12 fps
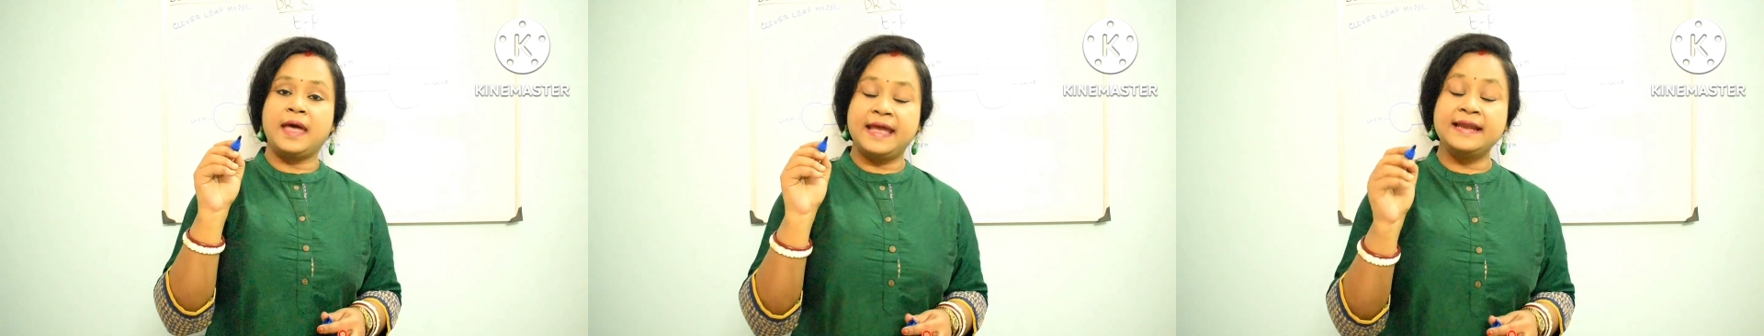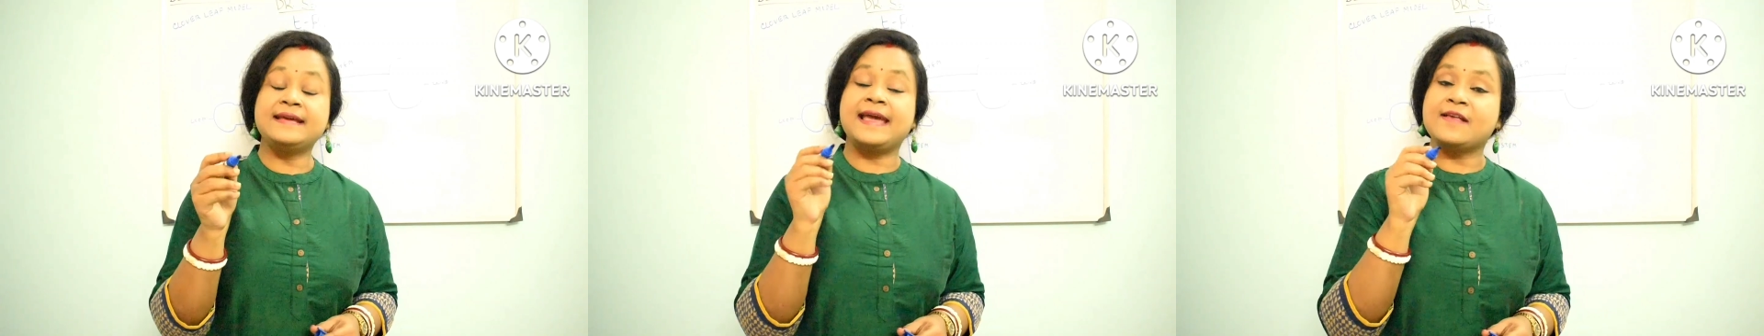
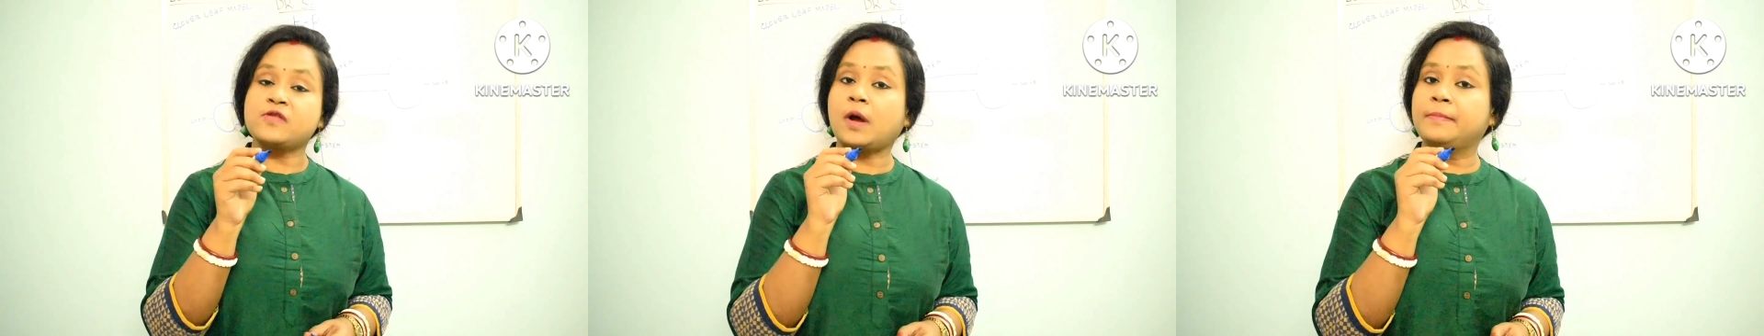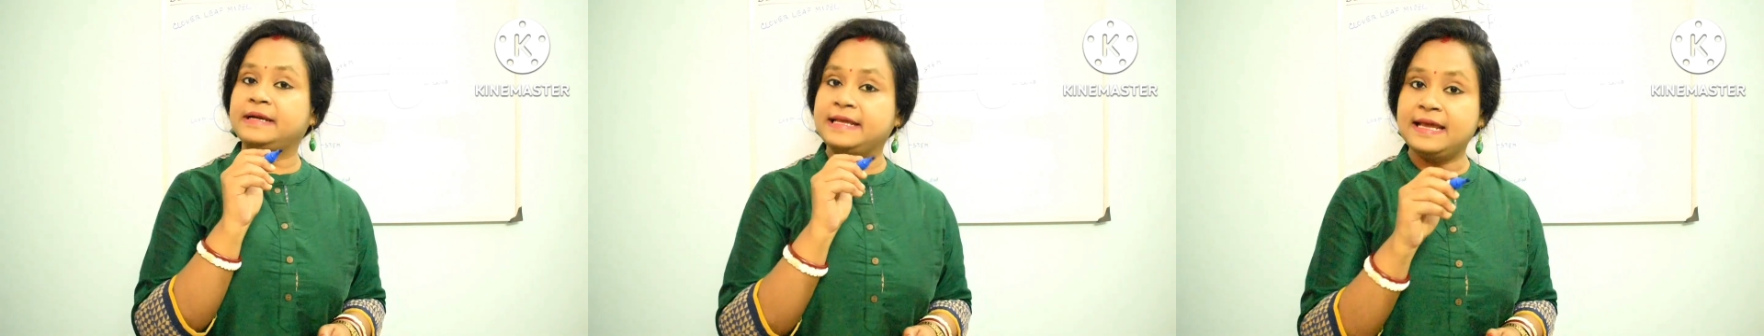In case
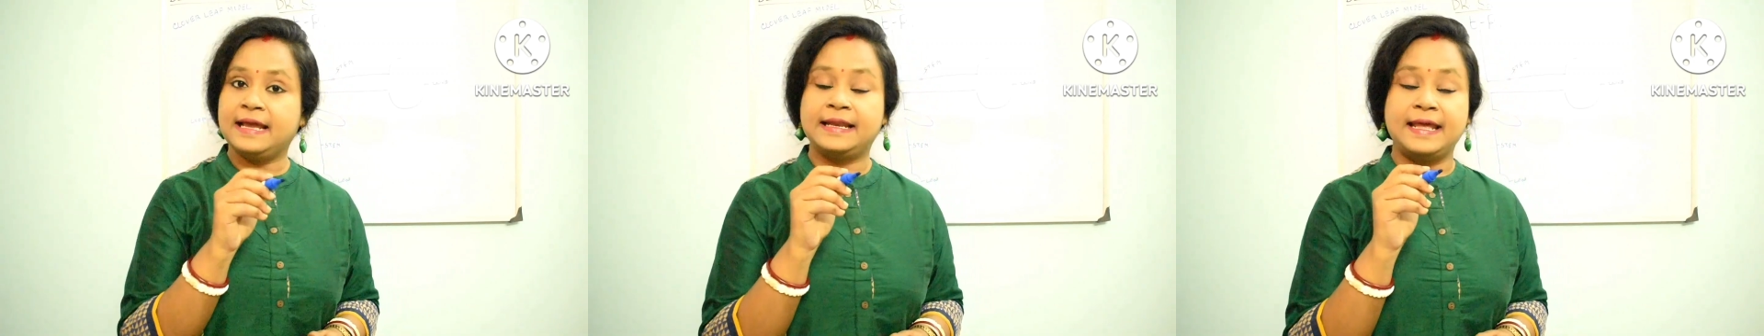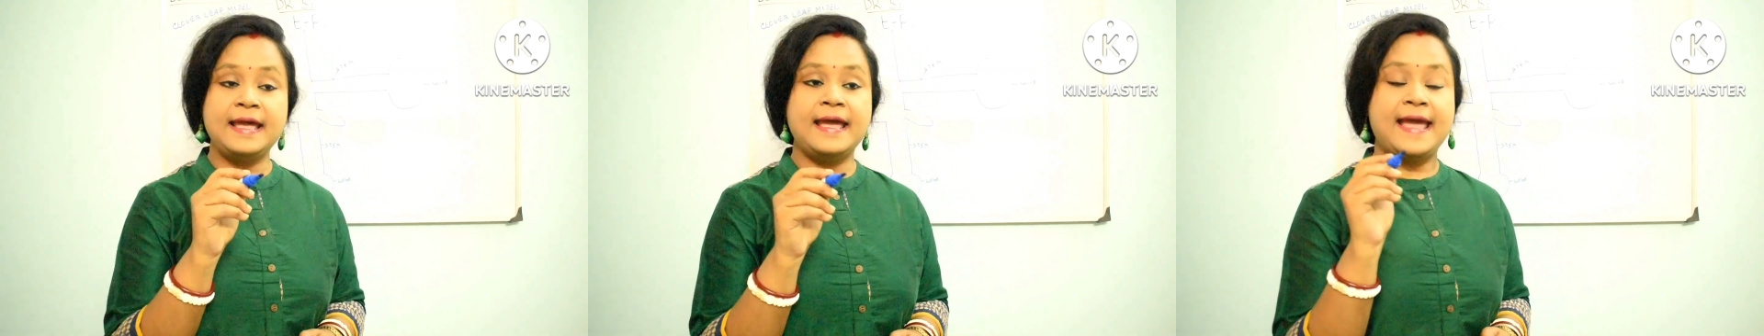of
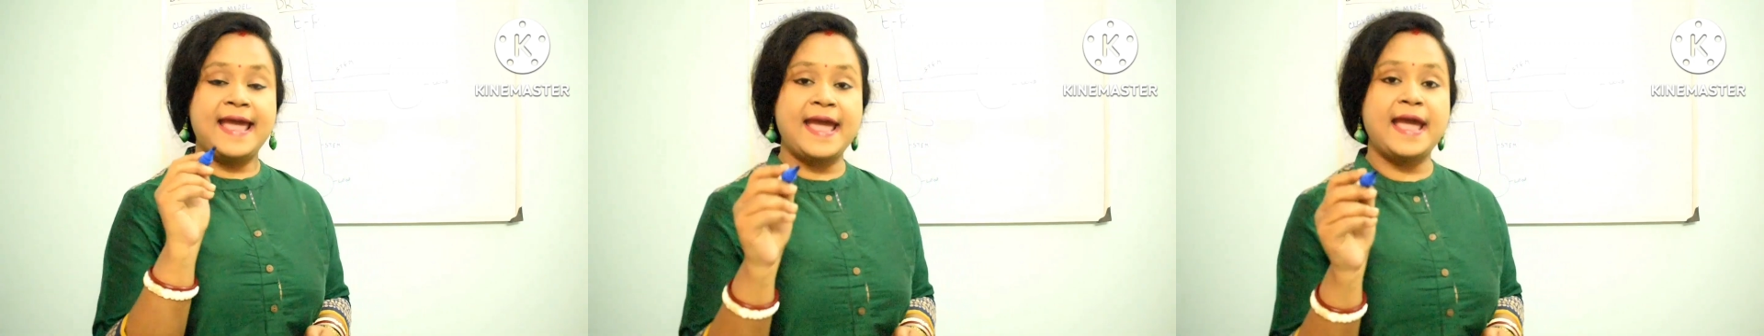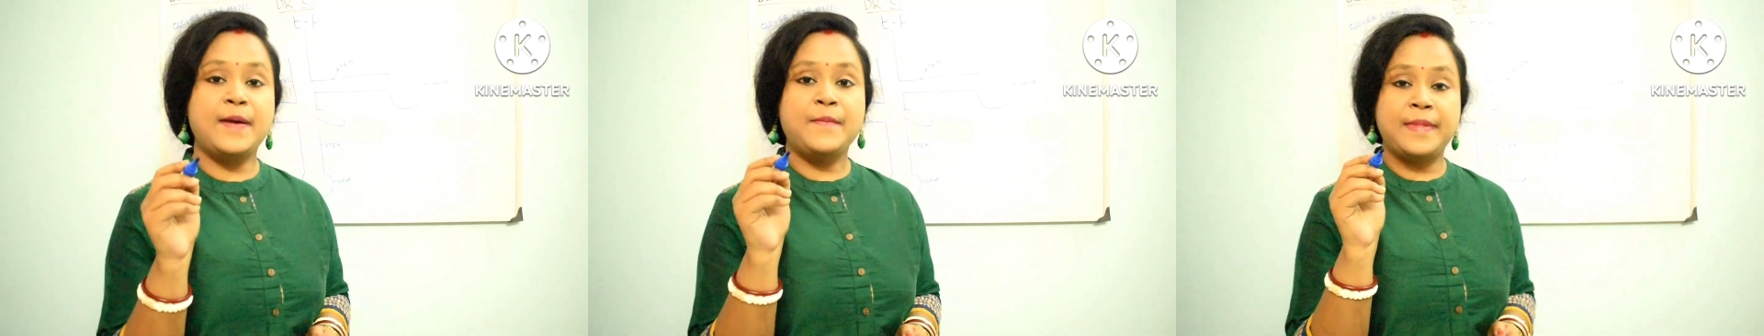DNA,
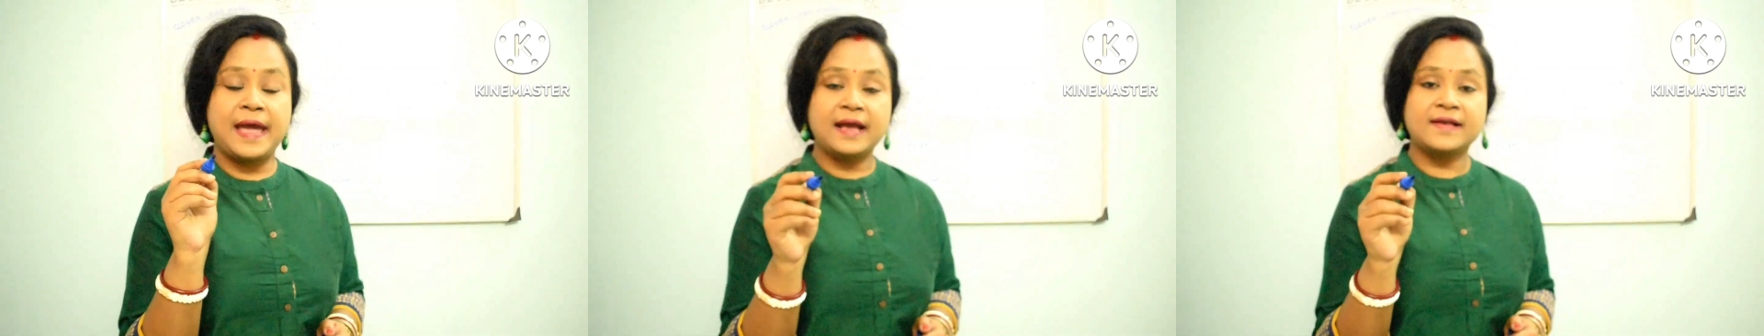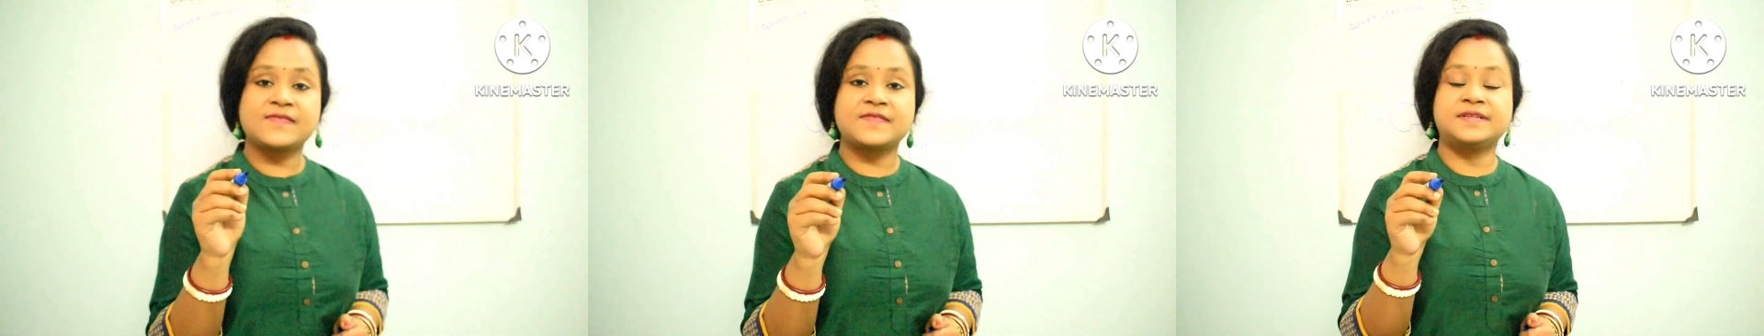A
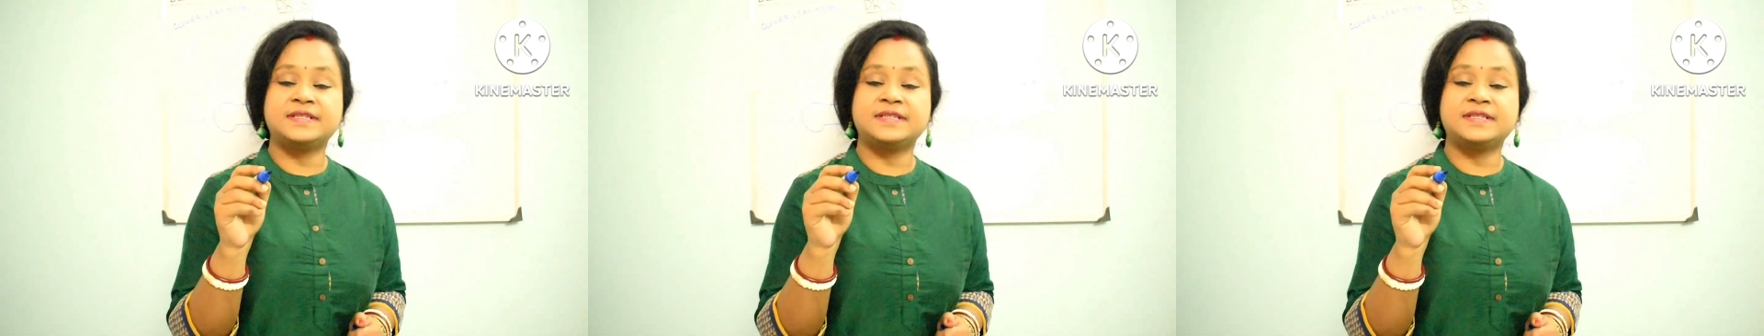makes